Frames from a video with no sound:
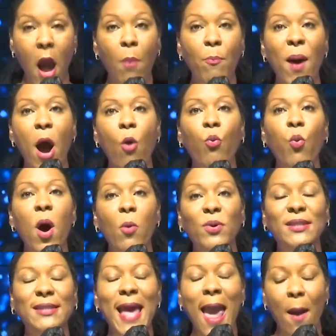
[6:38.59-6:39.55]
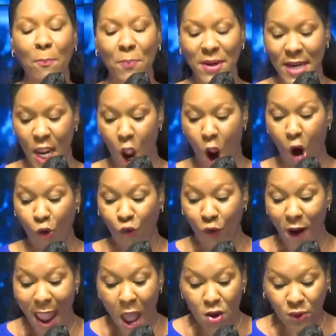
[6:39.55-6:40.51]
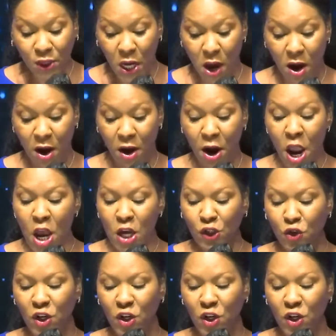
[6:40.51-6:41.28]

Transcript: about what was happening around her,